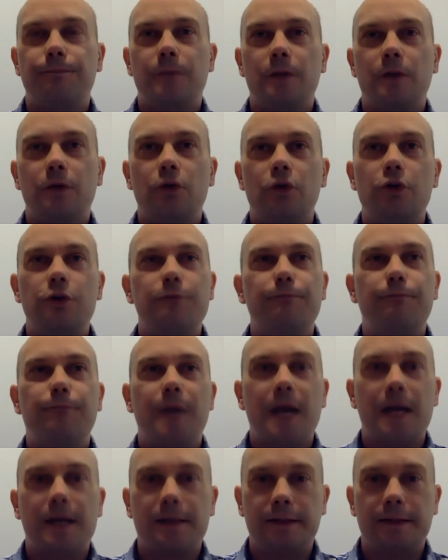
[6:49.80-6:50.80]
couldn't
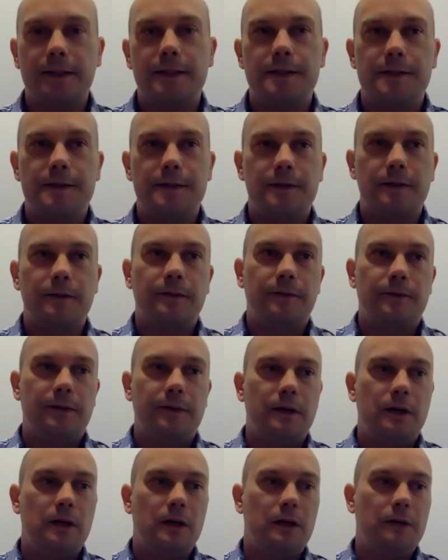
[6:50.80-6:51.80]
practice
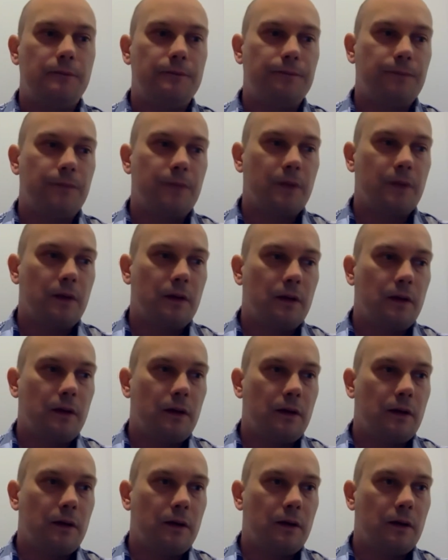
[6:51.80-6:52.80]
their
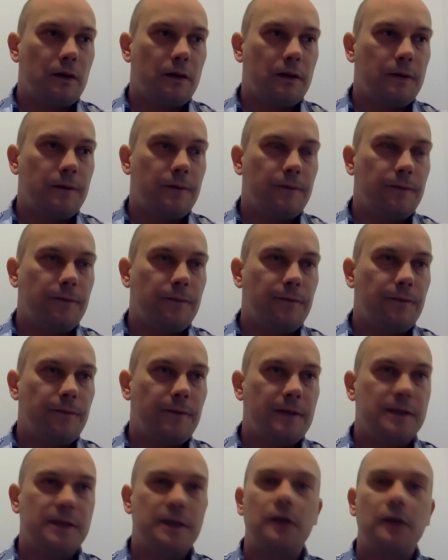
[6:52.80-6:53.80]

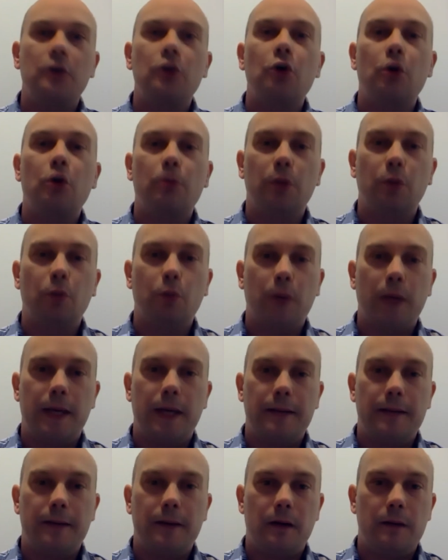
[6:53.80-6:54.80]
things in a normal
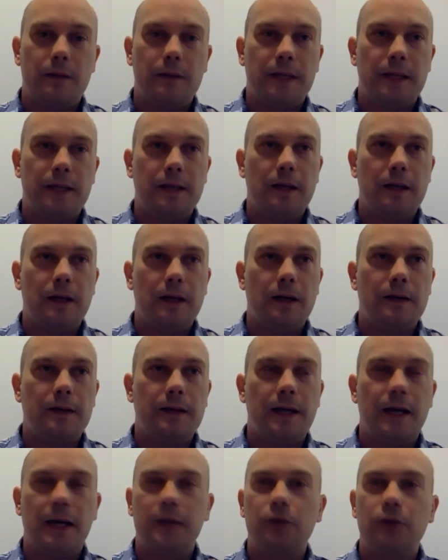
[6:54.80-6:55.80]
way. I mean, they
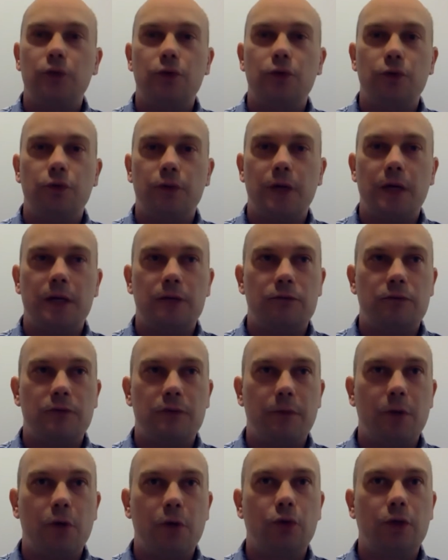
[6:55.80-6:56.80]
had to do that
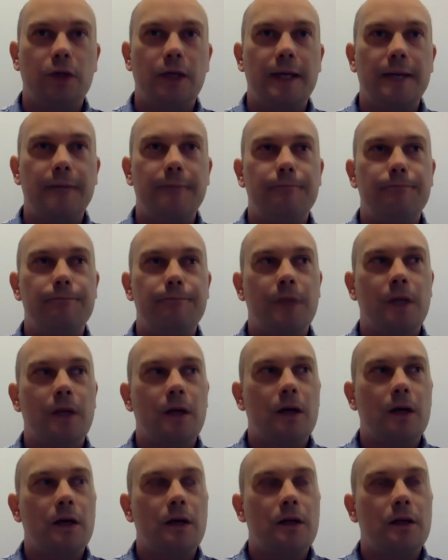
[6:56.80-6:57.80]
remotely.
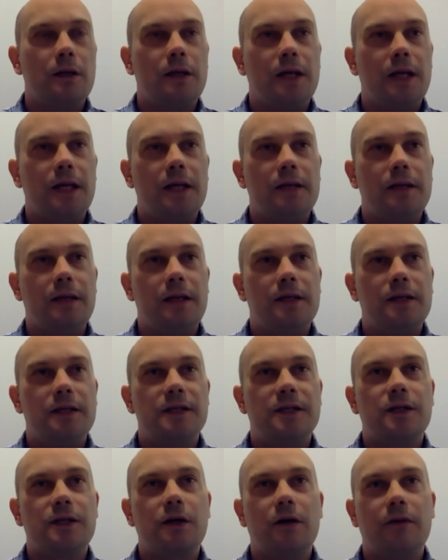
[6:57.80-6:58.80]
They
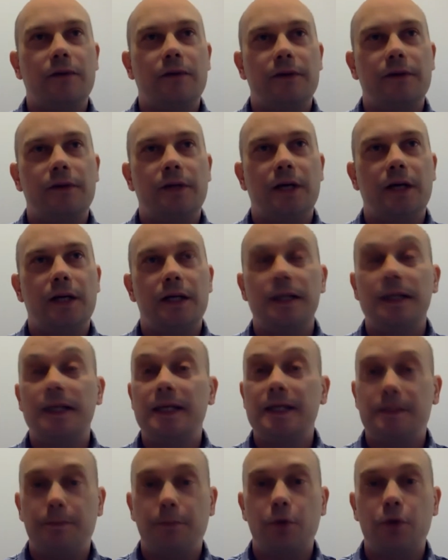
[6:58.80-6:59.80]
discovered that it
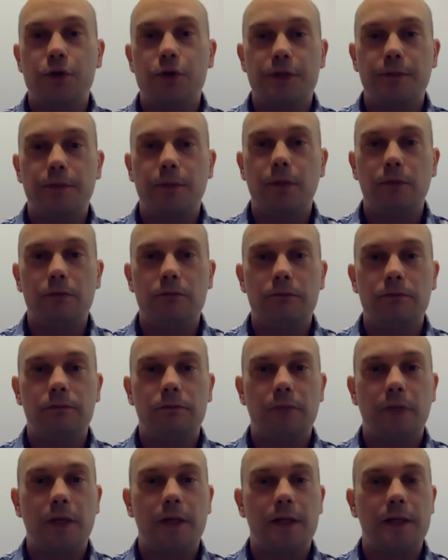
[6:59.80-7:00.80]
is possible.
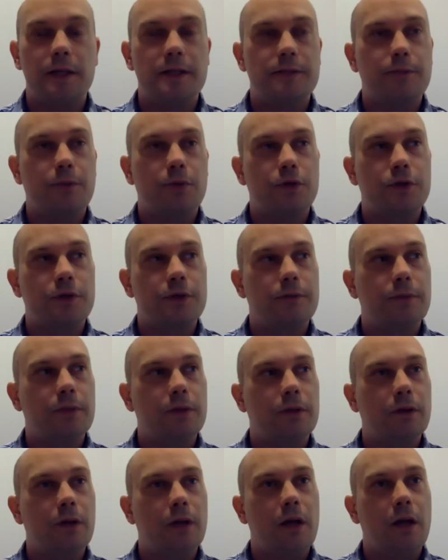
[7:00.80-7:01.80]
It is
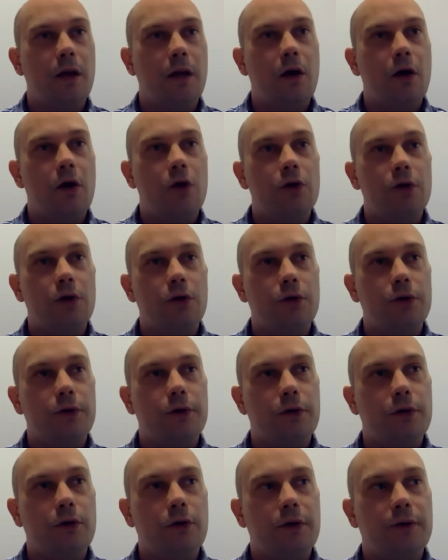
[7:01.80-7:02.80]
possible. Although,
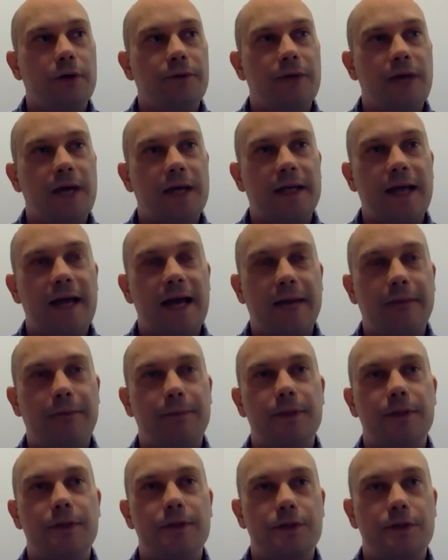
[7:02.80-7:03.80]
if that
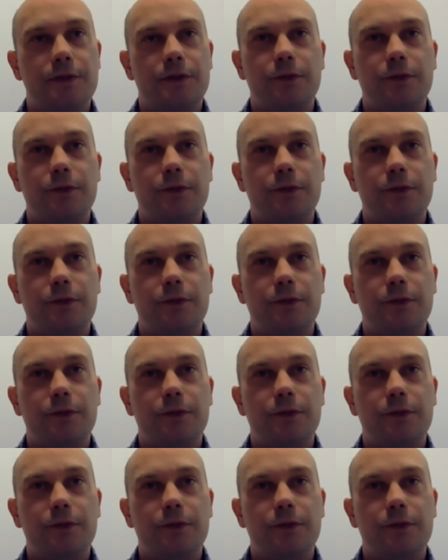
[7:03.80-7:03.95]
happens